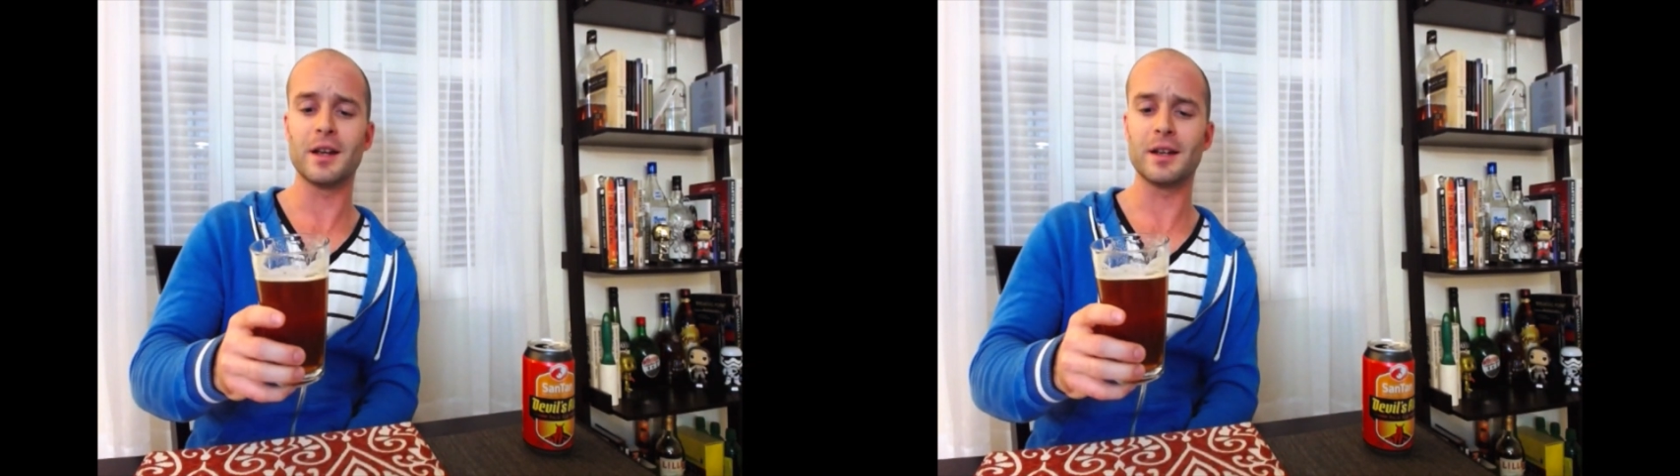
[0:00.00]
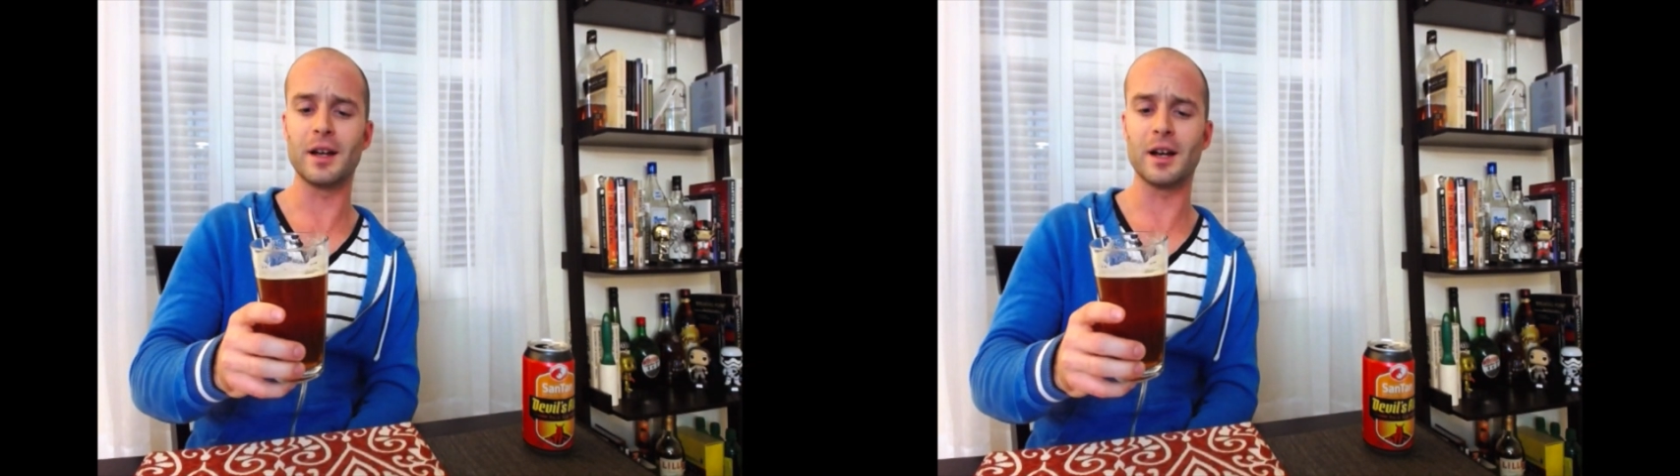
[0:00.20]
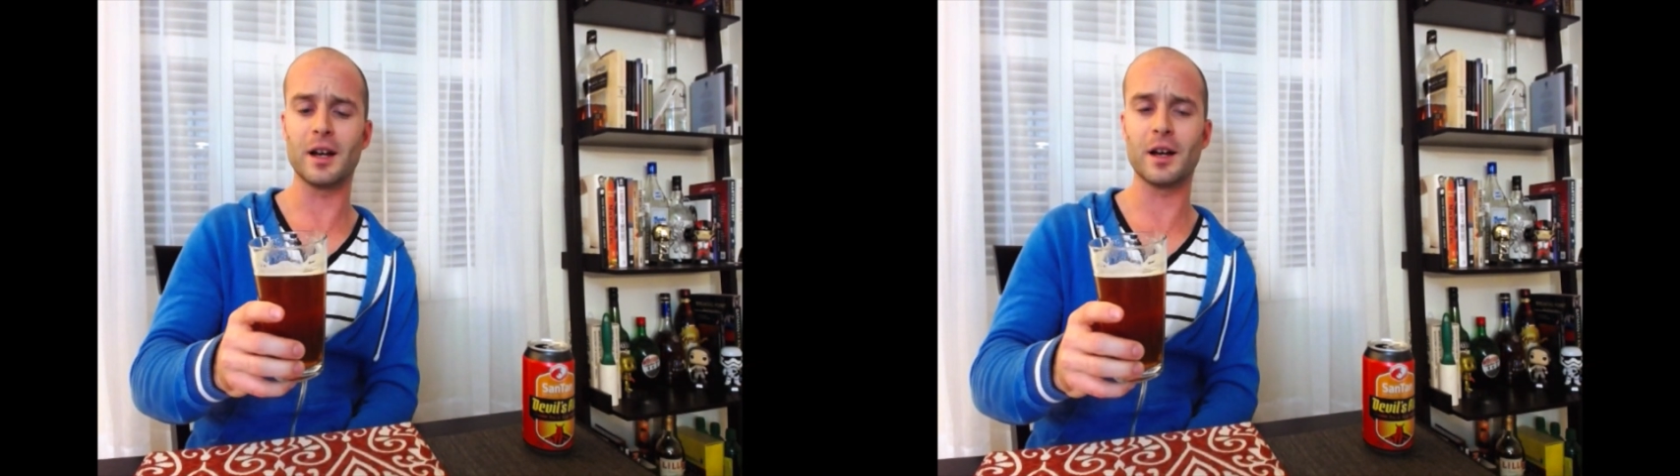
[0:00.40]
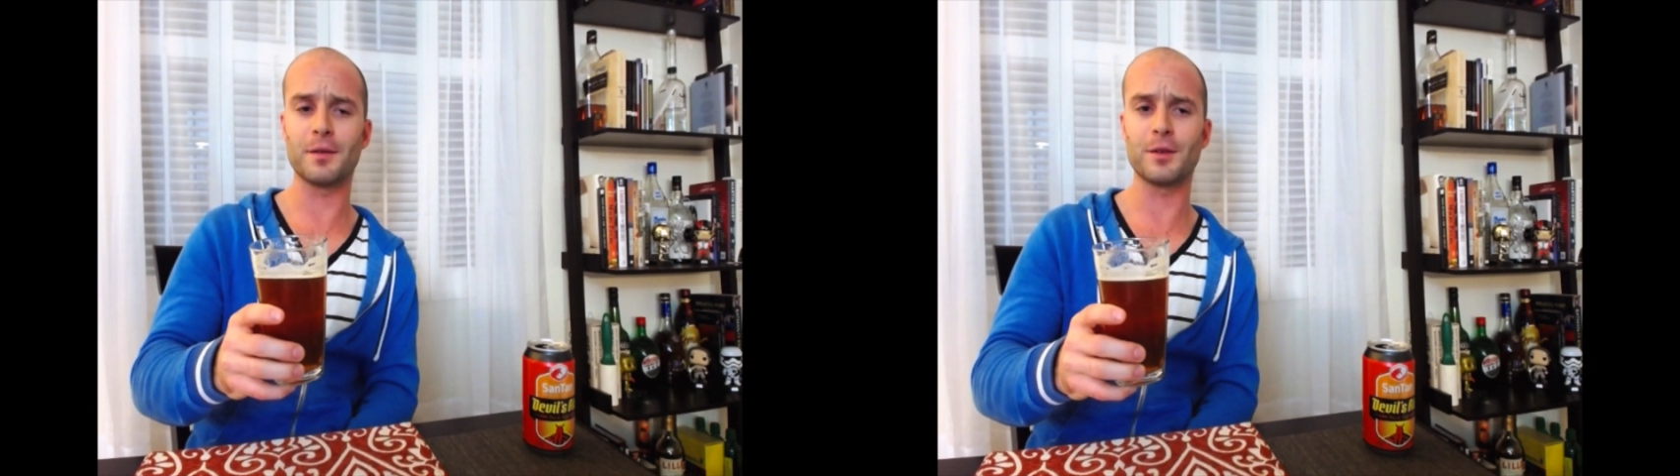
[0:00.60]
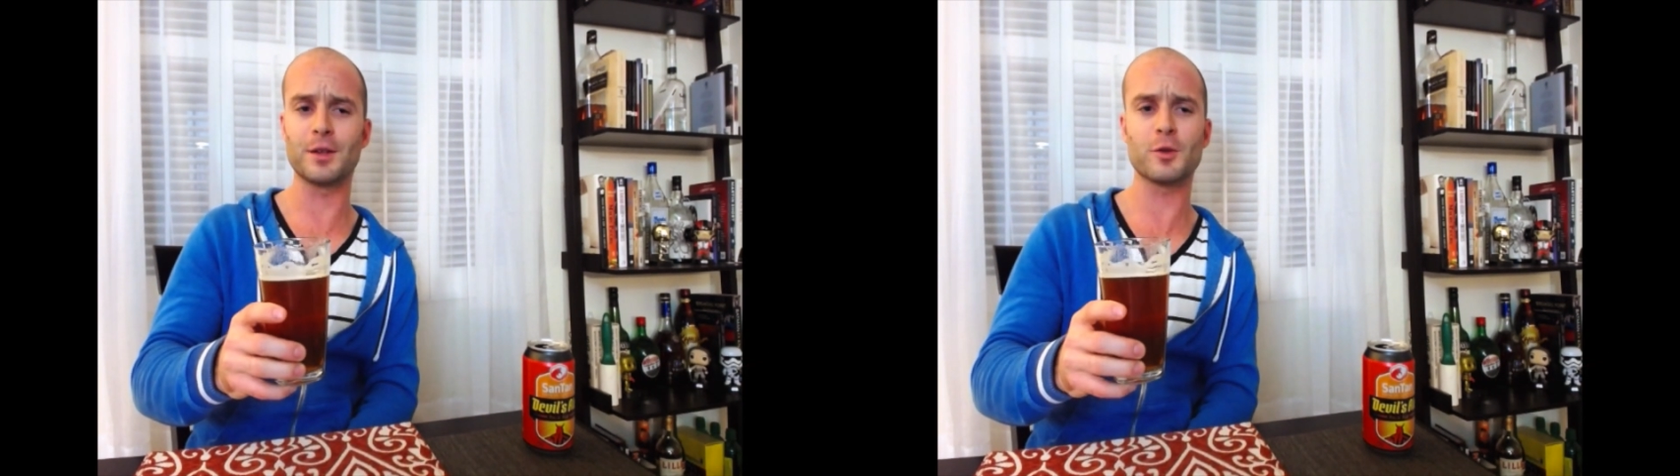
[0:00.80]

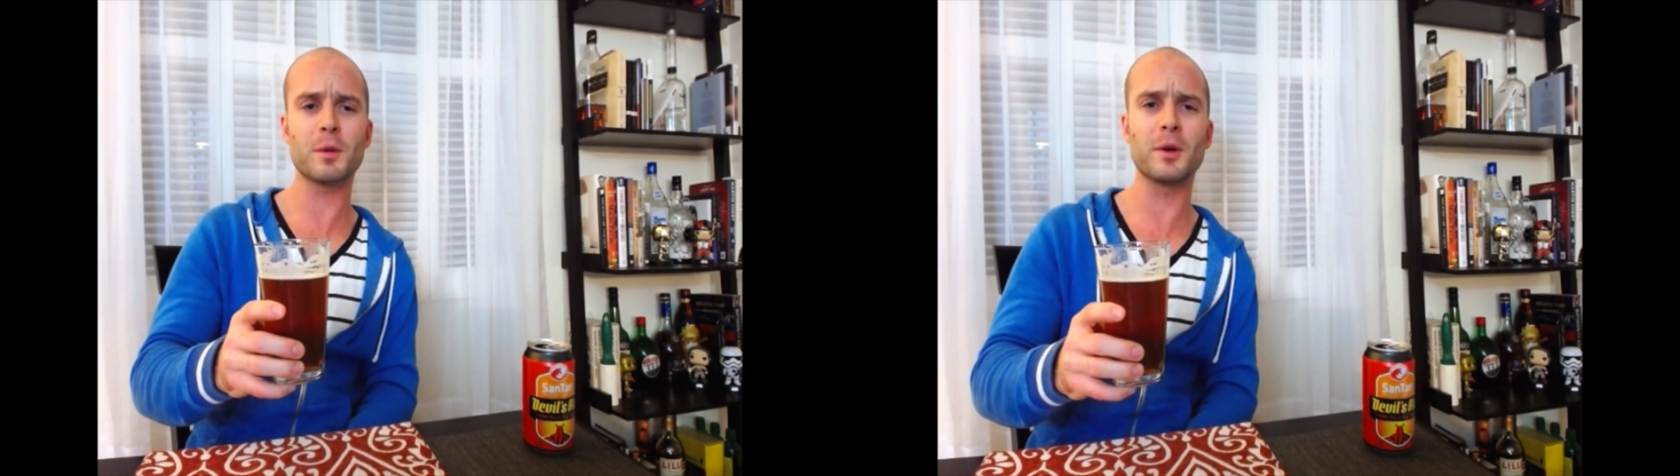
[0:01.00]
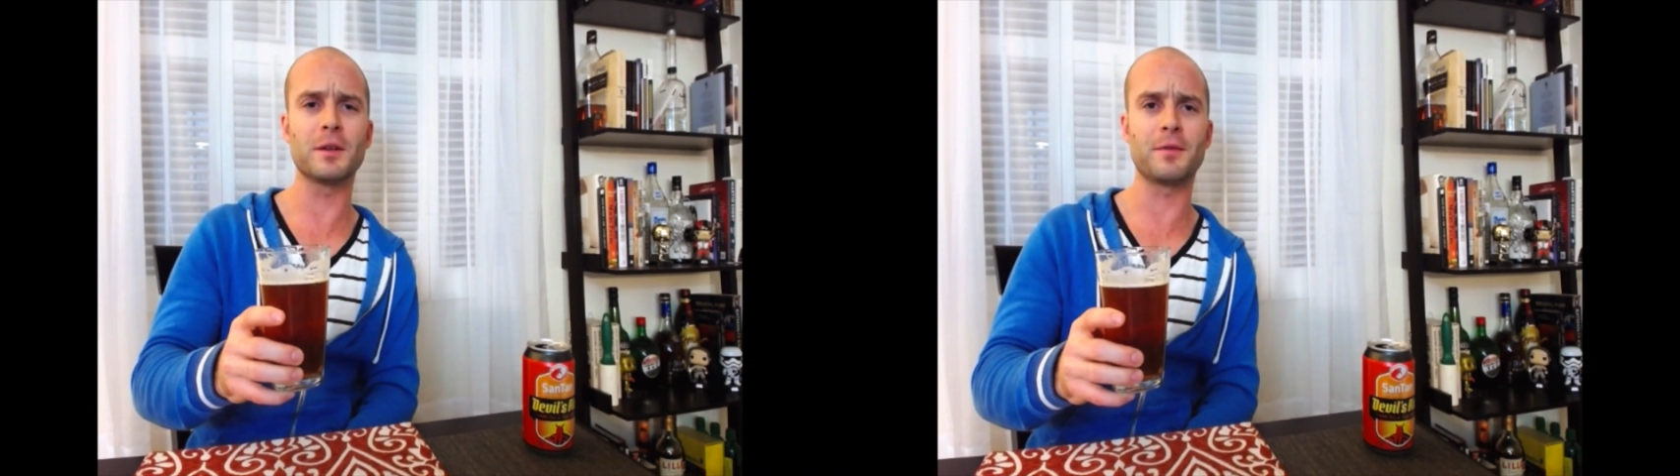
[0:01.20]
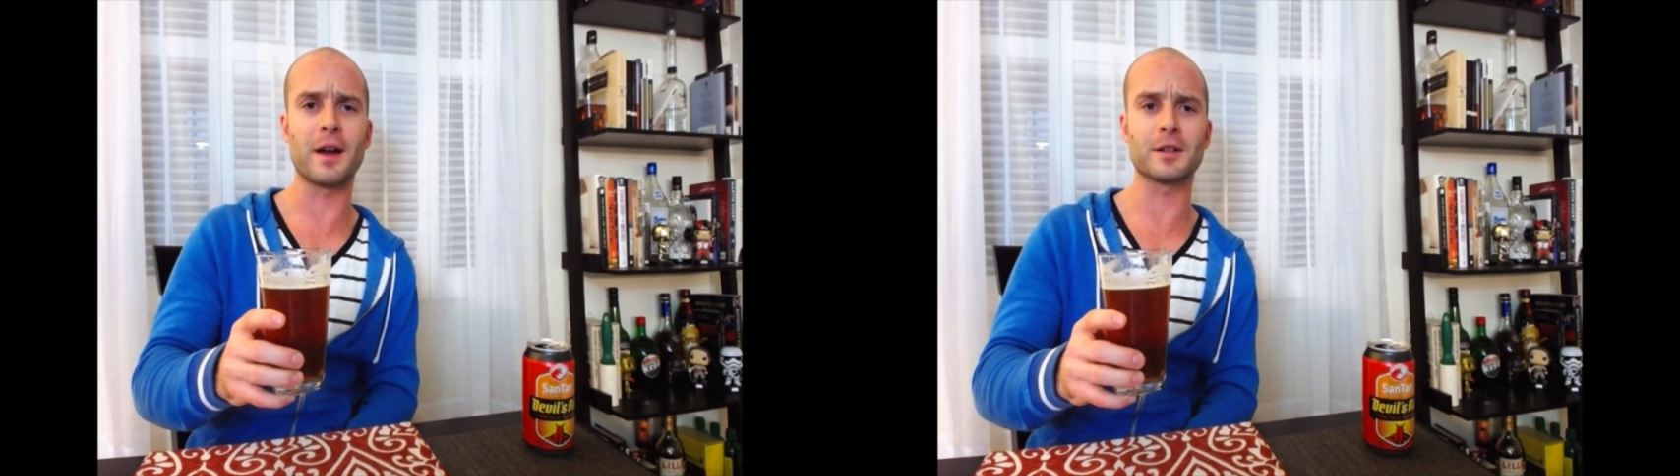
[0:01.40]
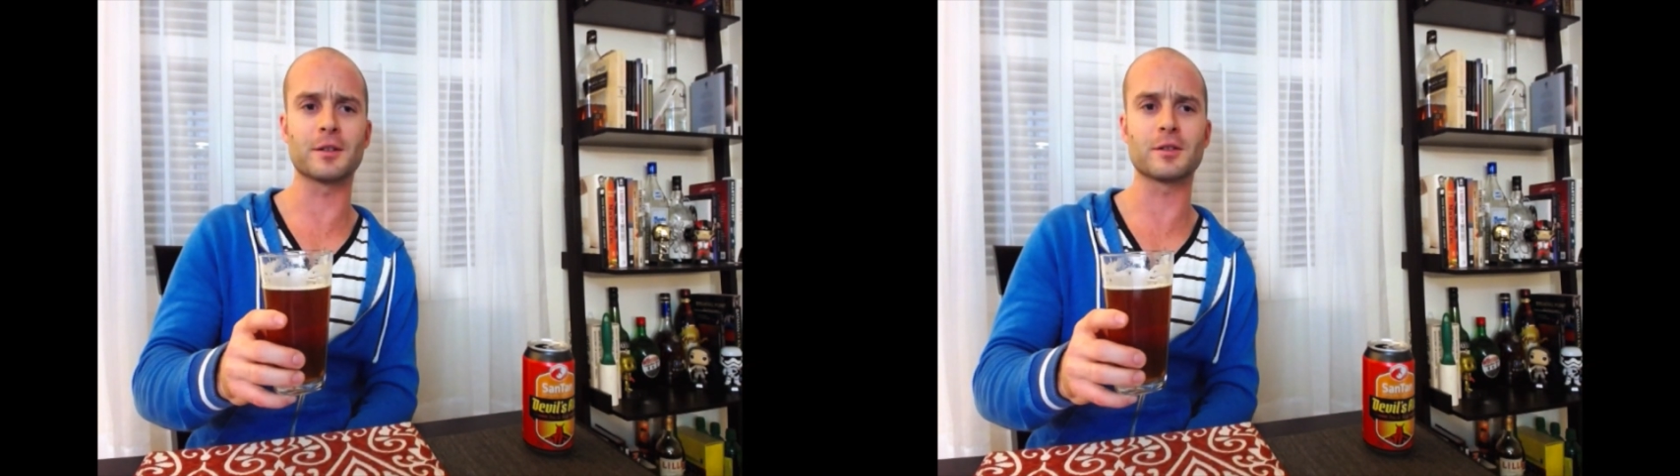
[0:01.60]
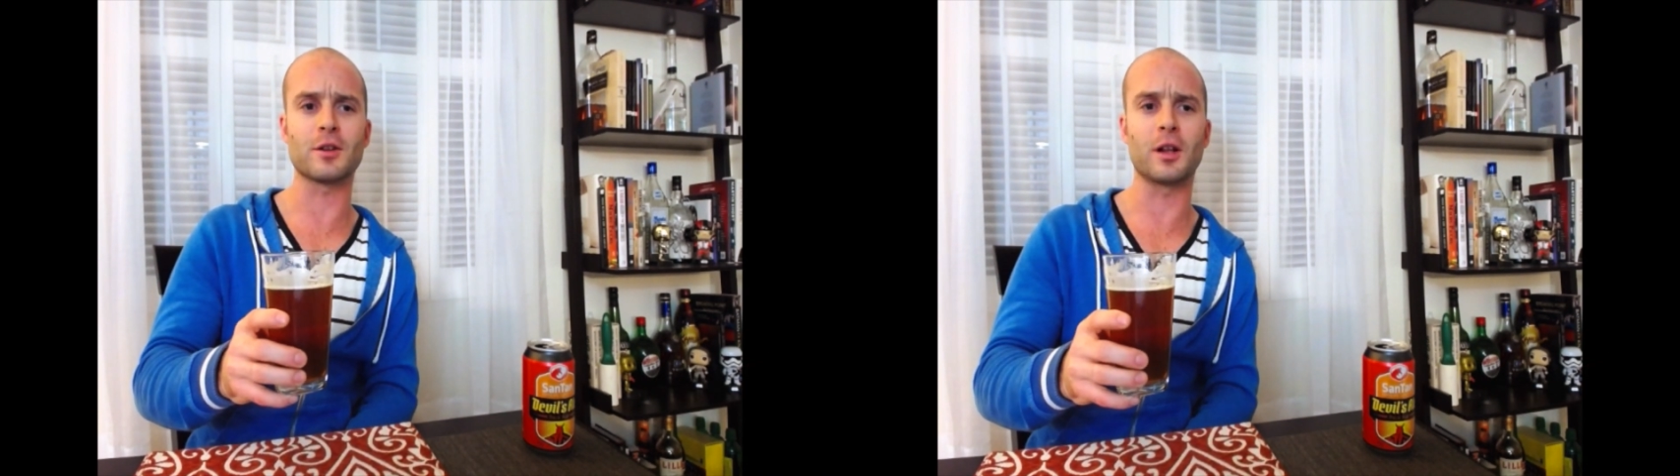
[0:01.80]
for the drinkability factor,
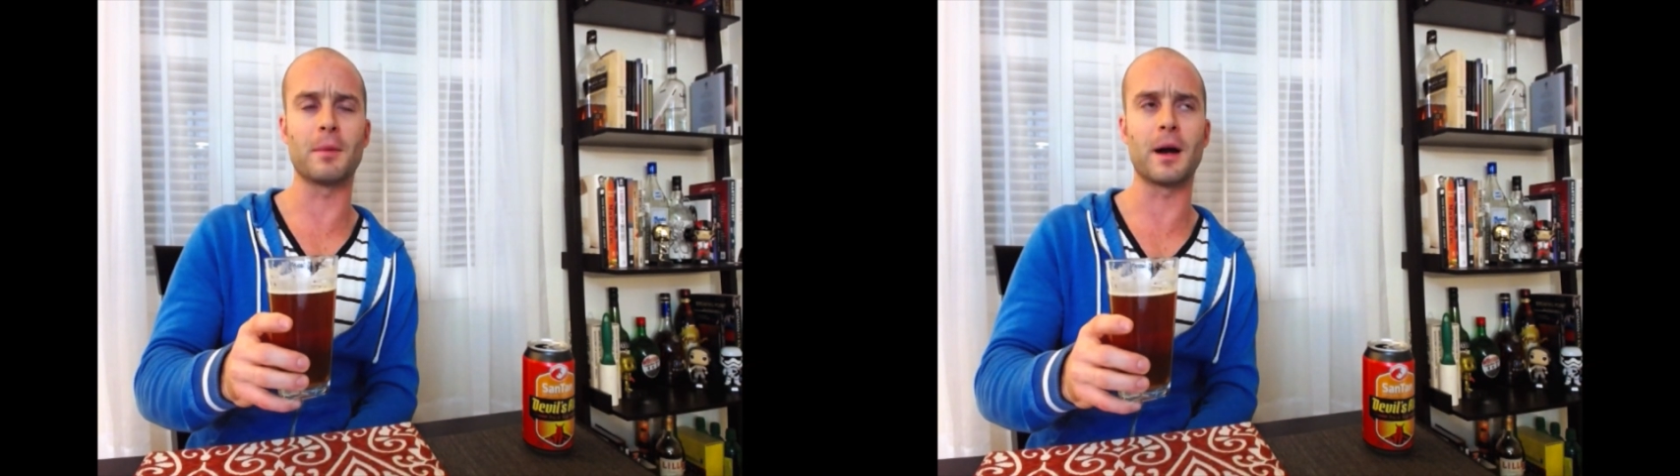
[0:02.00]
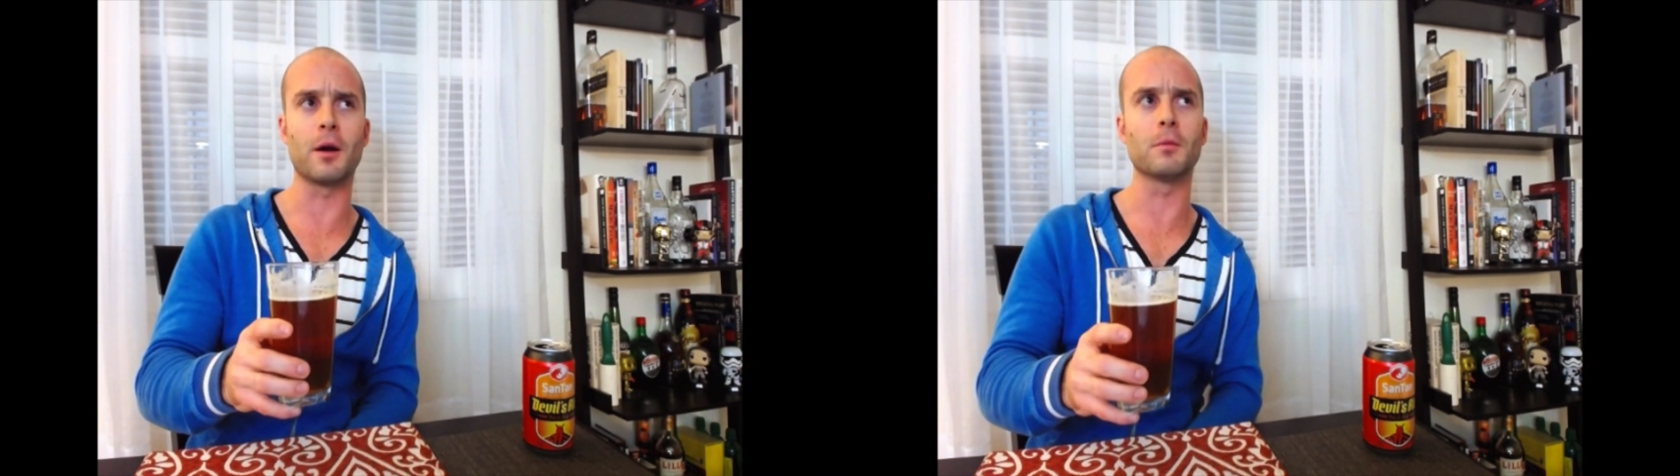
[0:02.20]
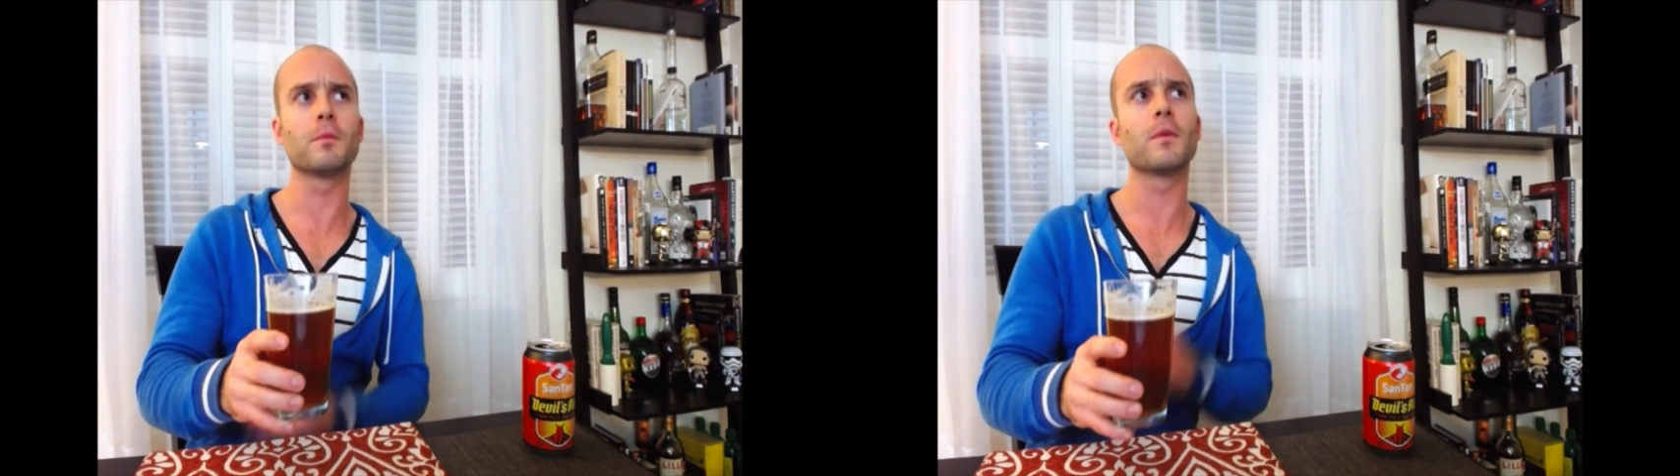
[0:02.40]
it's all about